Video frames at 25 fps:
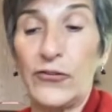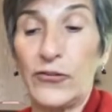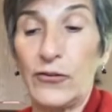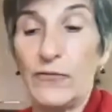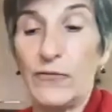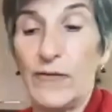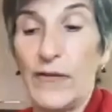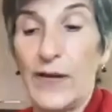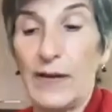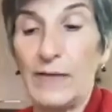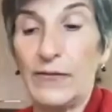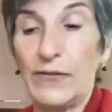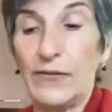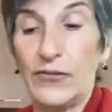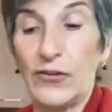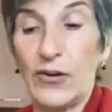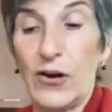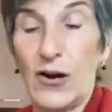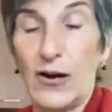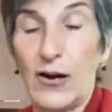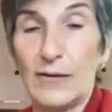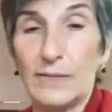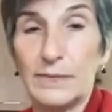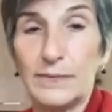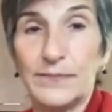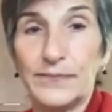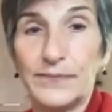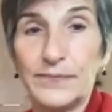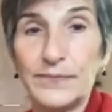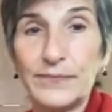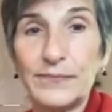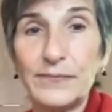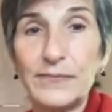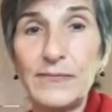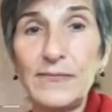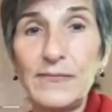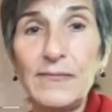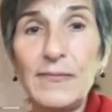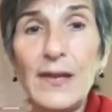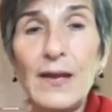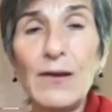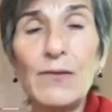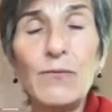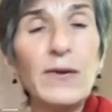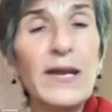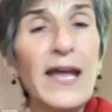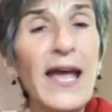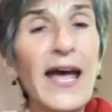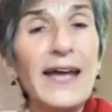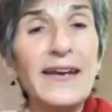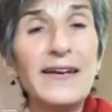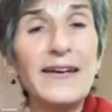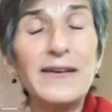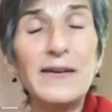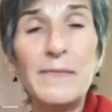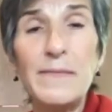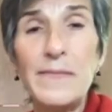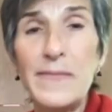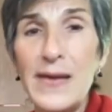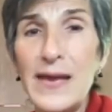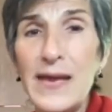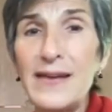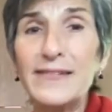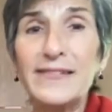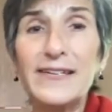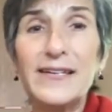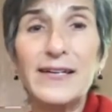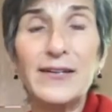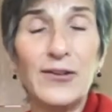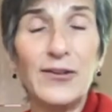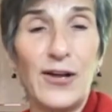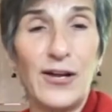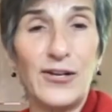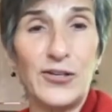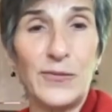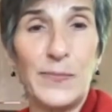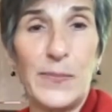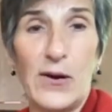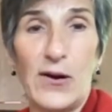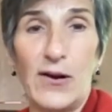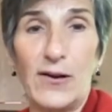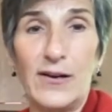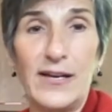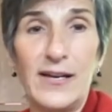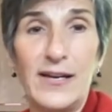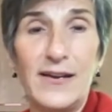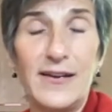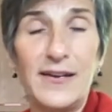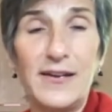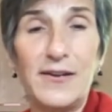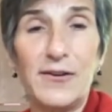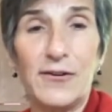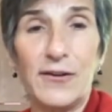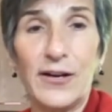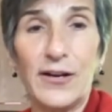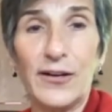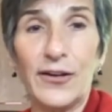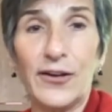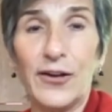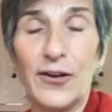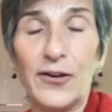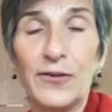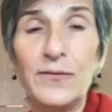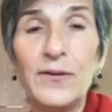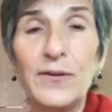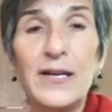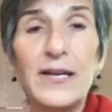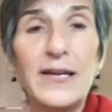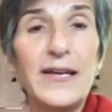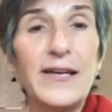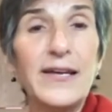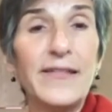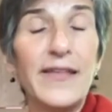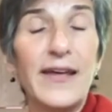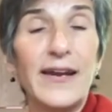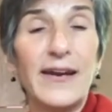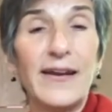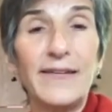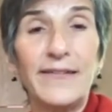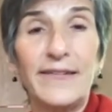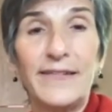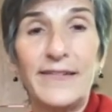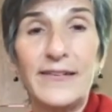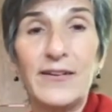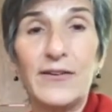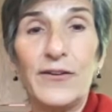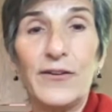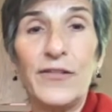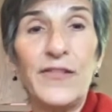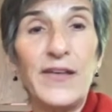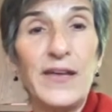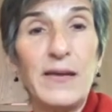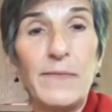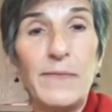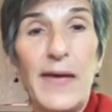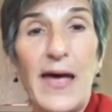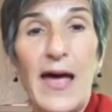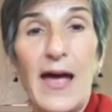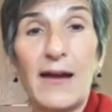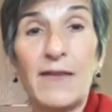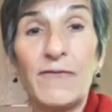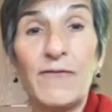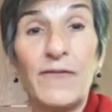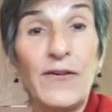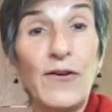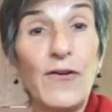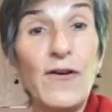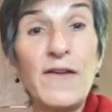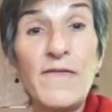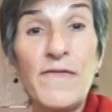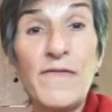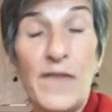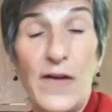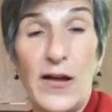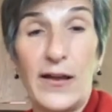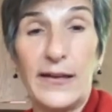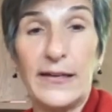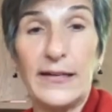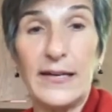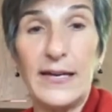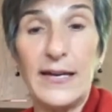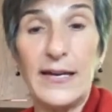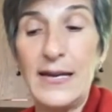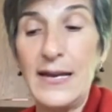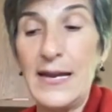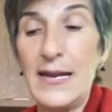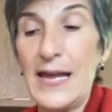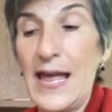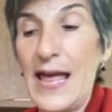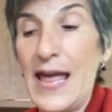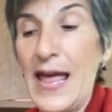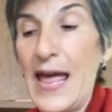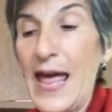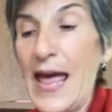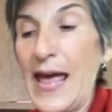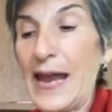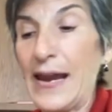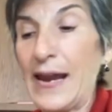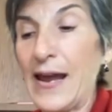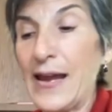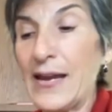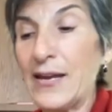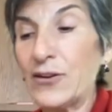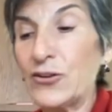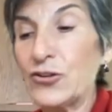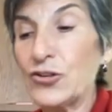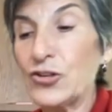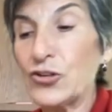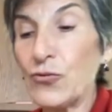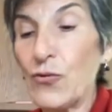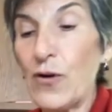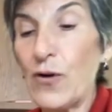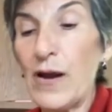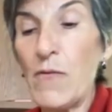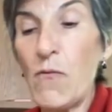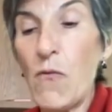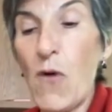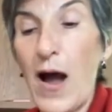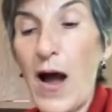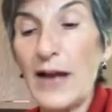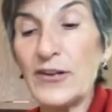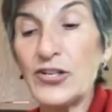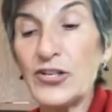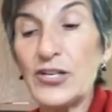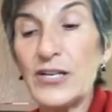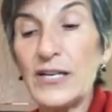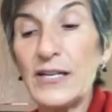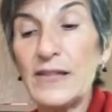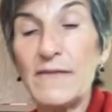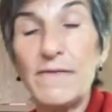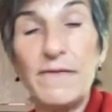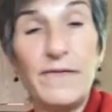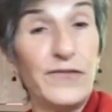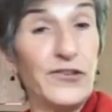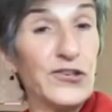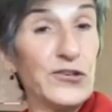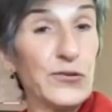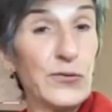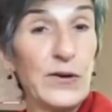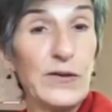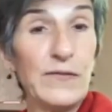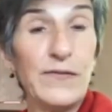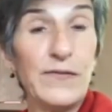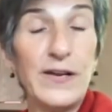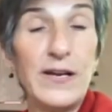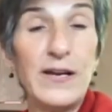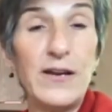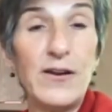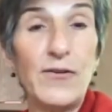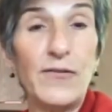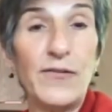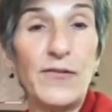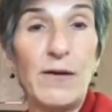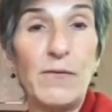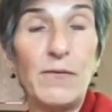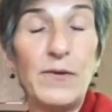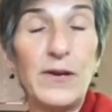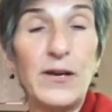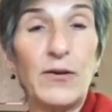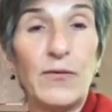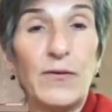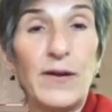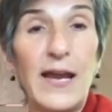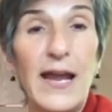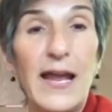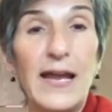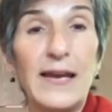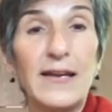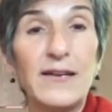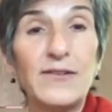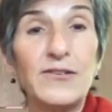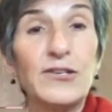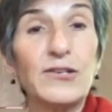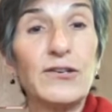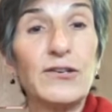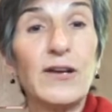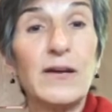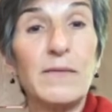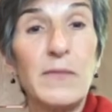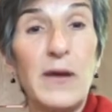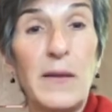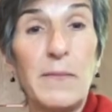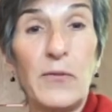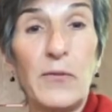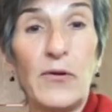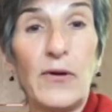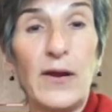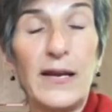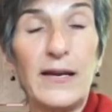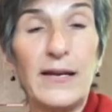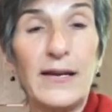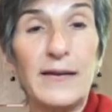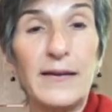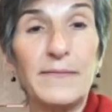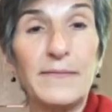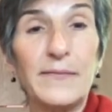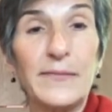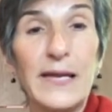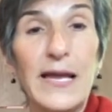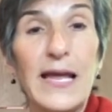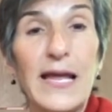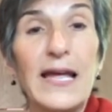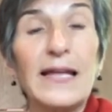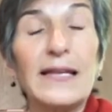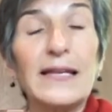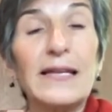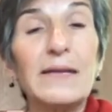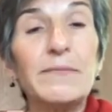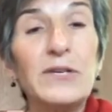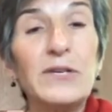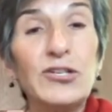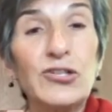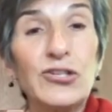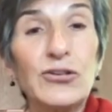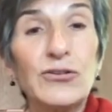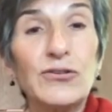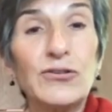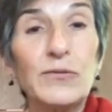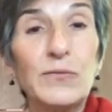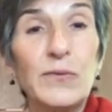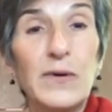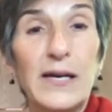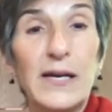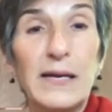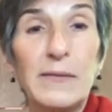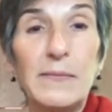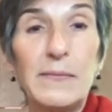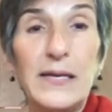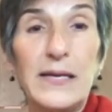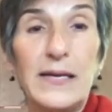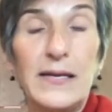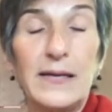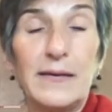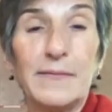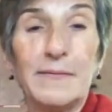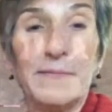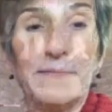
5-star. We had an amazing launch party a year ago that I still think back very fondly, and I enjoy watching the short video that we created to commemorate it. Let me show you what I mean.